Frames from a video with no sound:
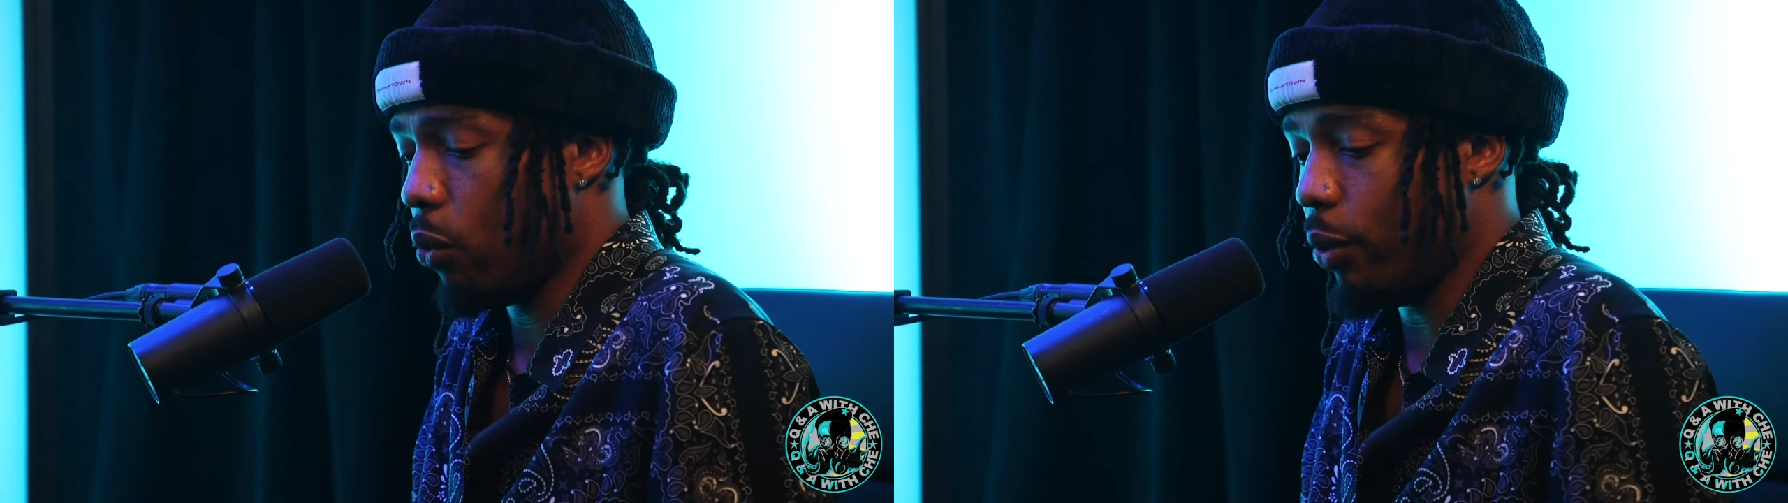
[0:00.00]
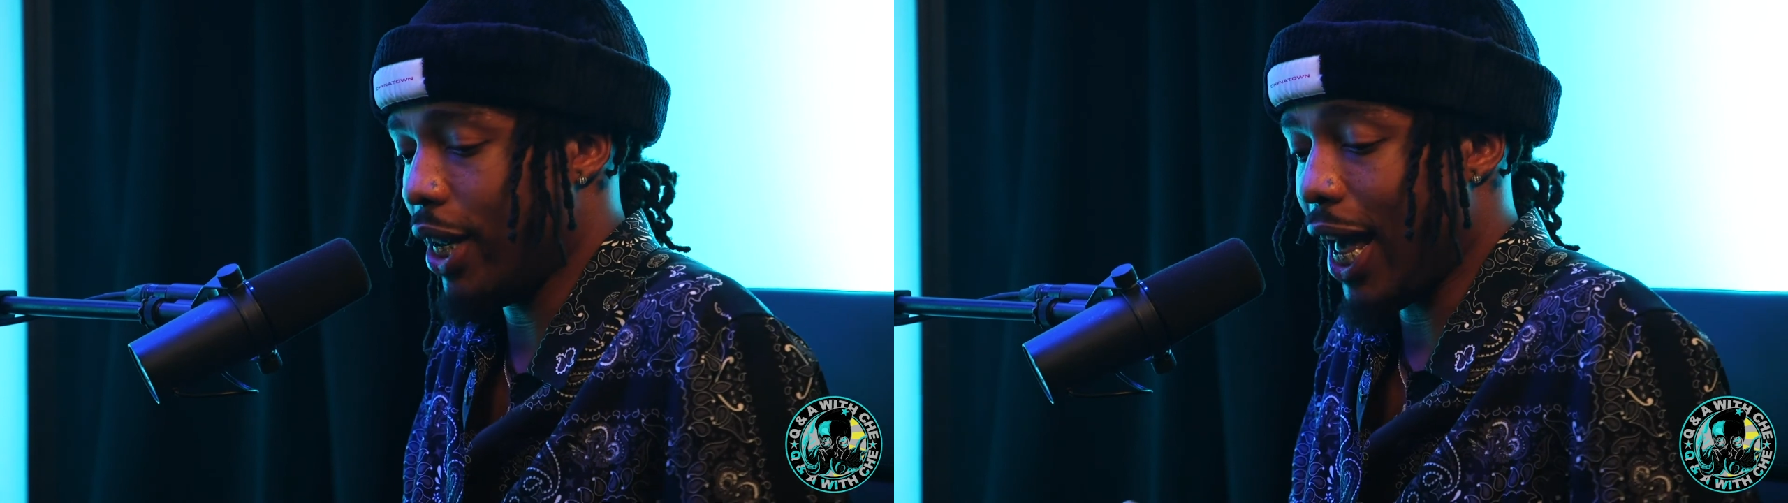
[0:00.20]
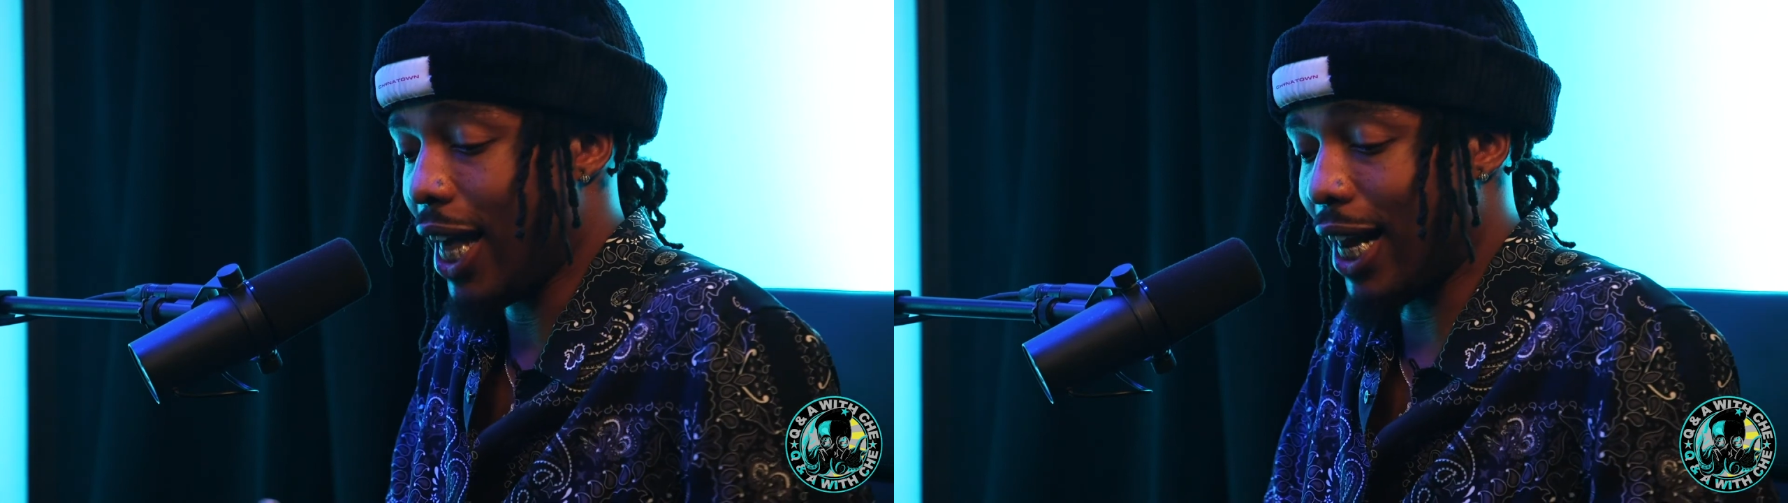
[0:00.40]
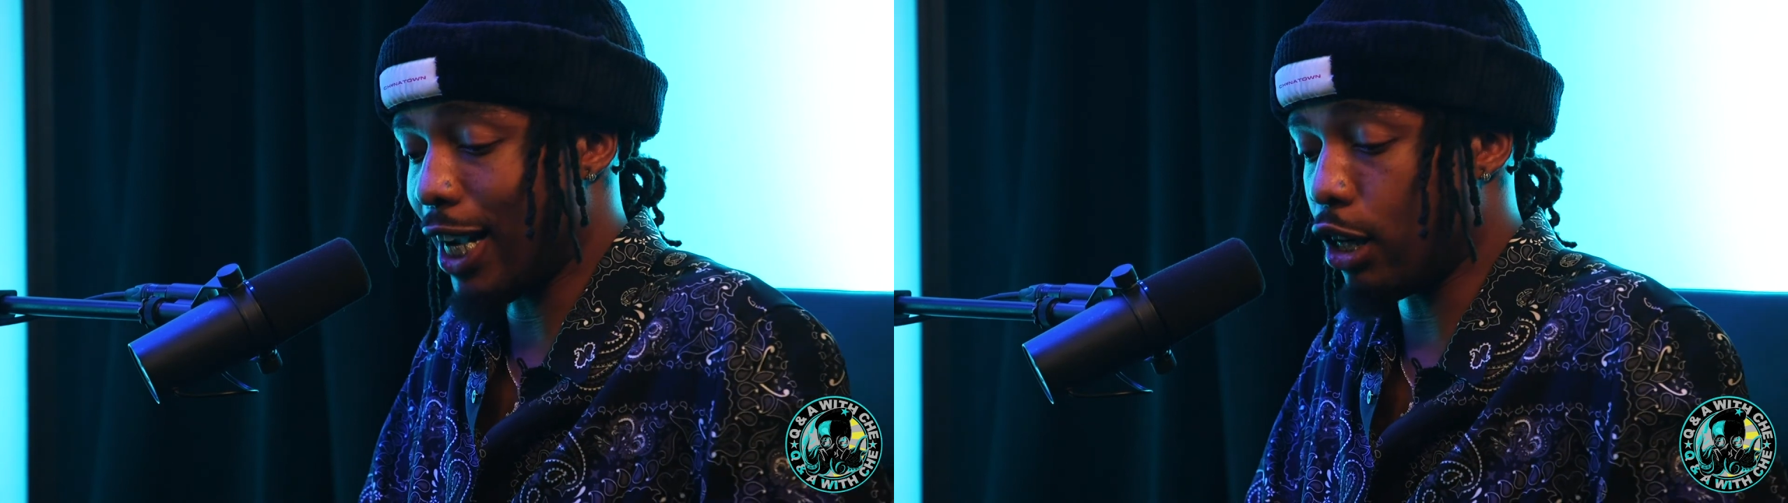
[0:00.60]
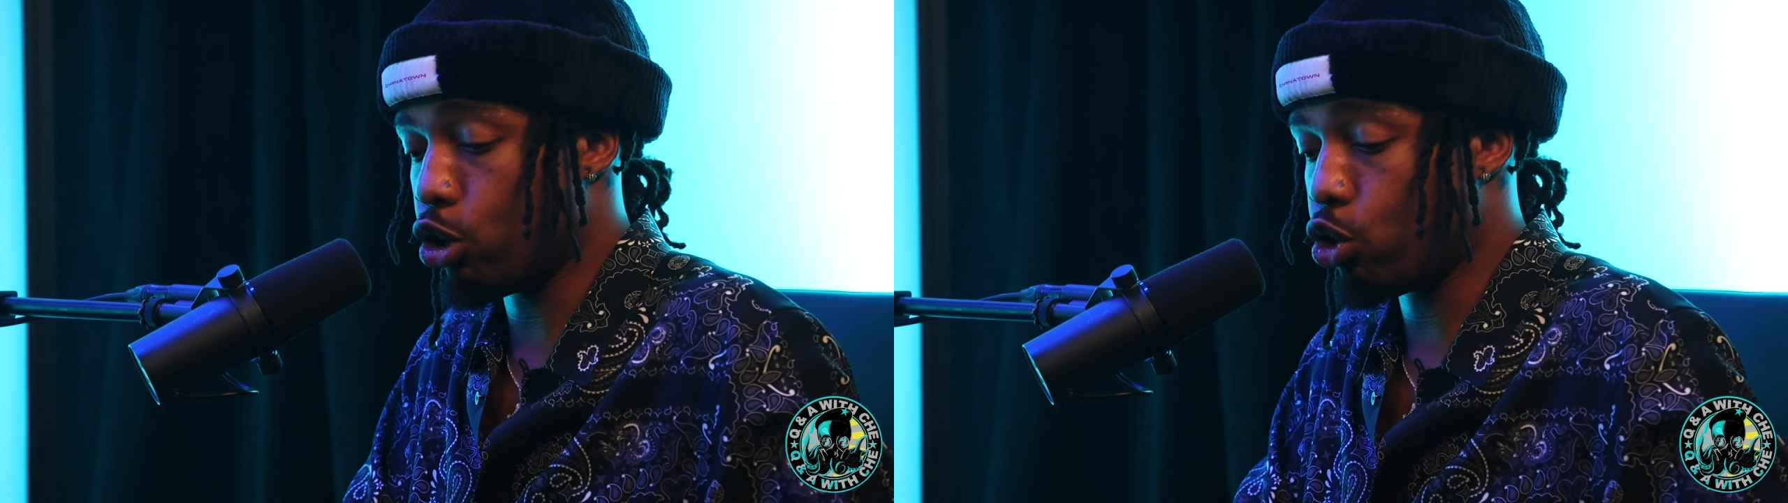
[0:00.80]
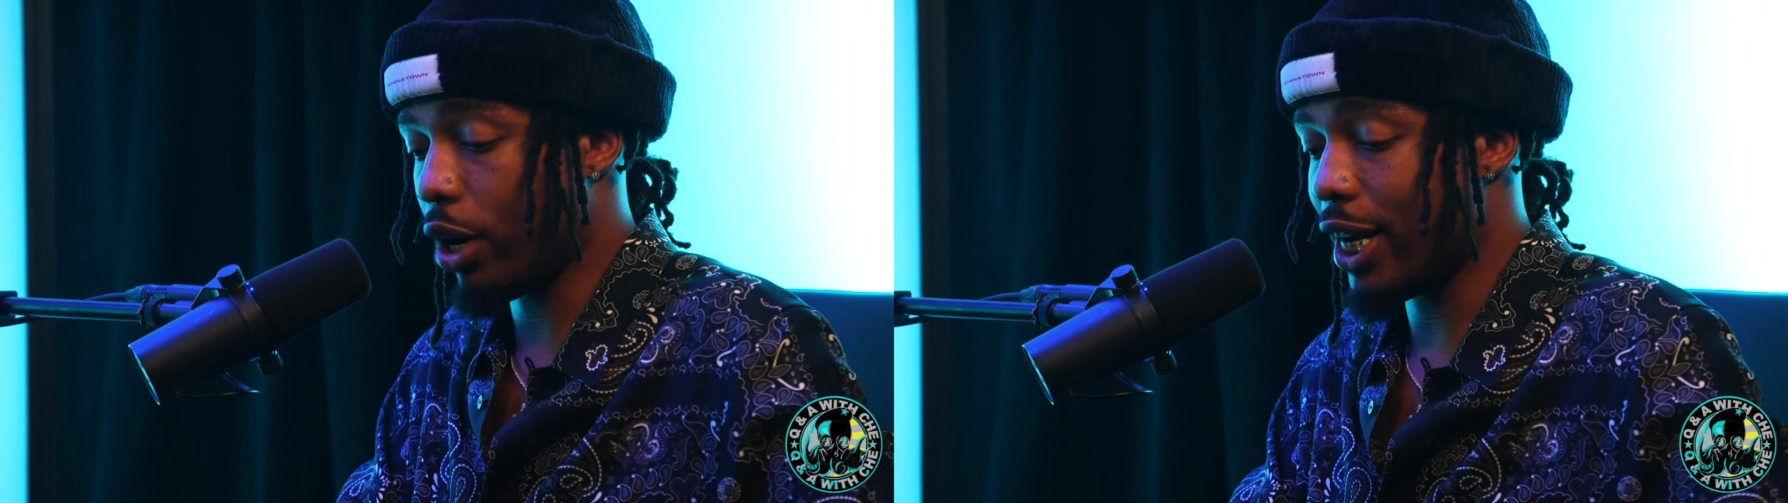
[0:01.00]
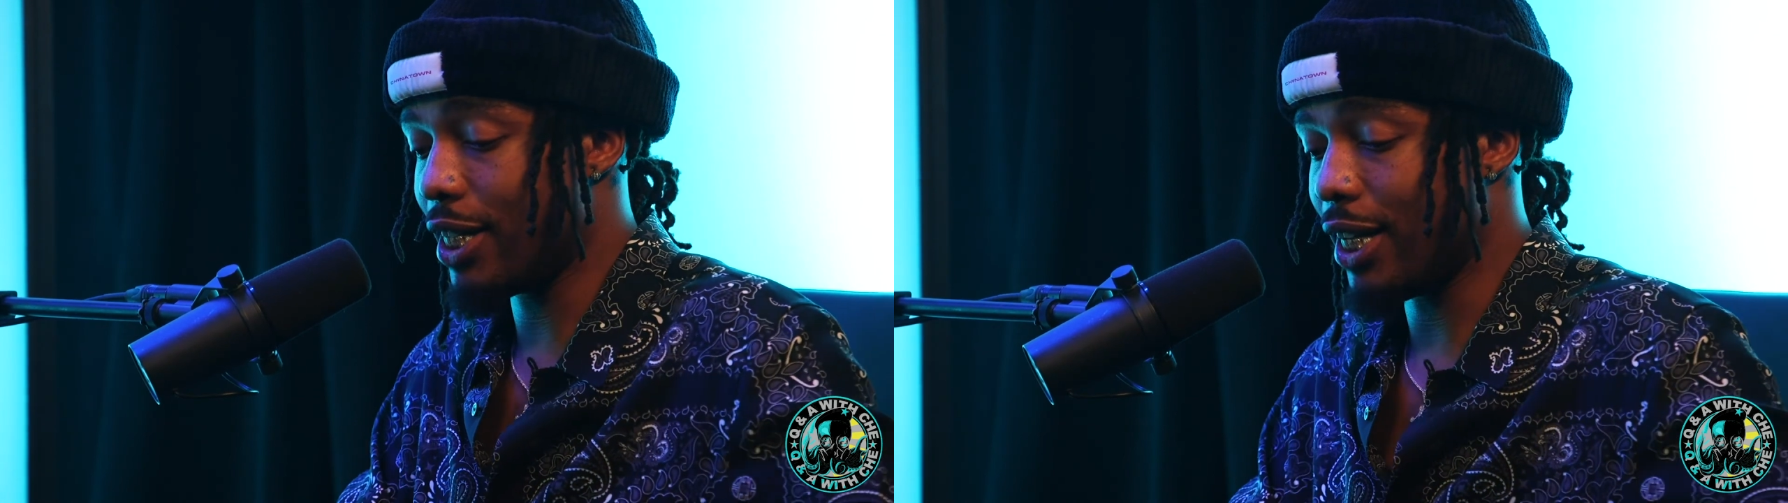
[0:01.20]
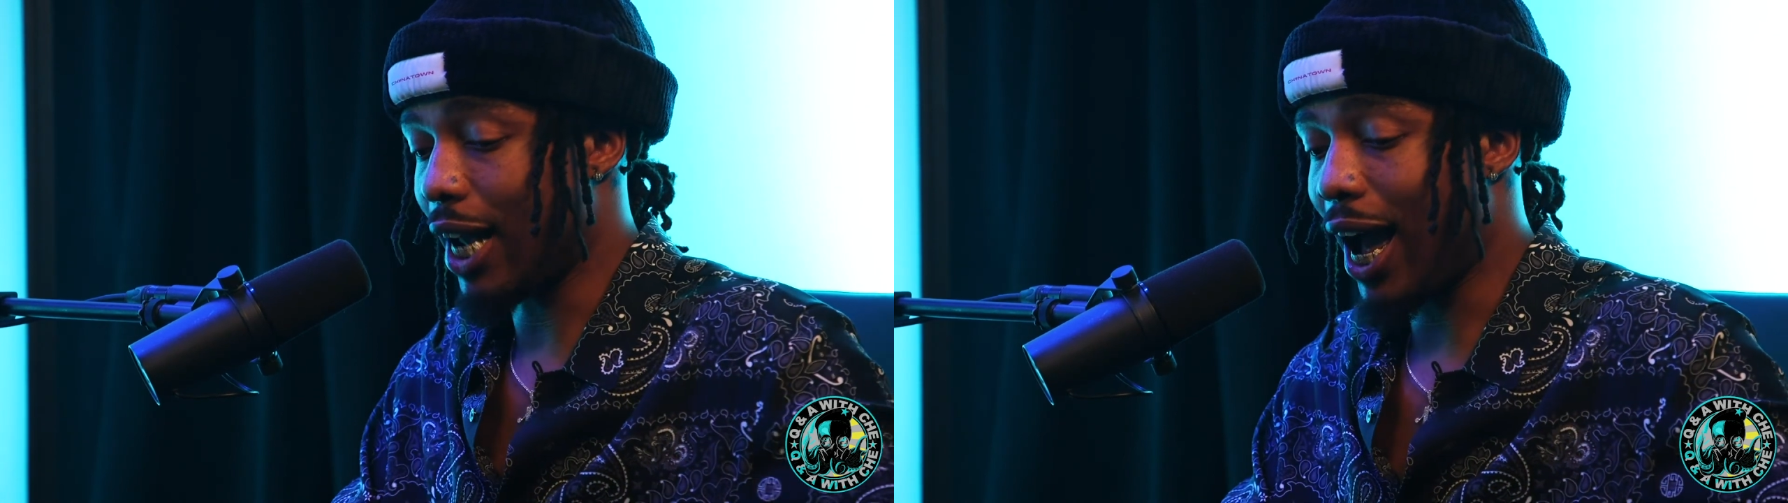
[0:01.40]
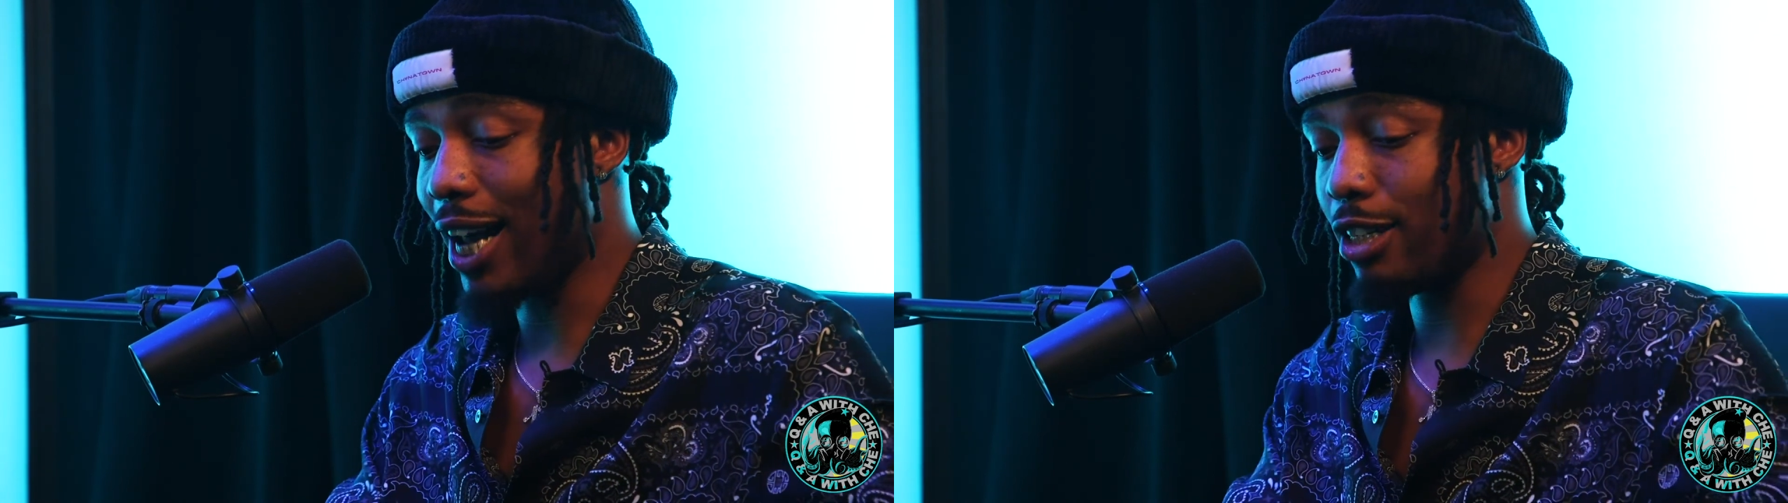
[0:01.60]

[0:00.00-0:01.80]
We had like a crazy high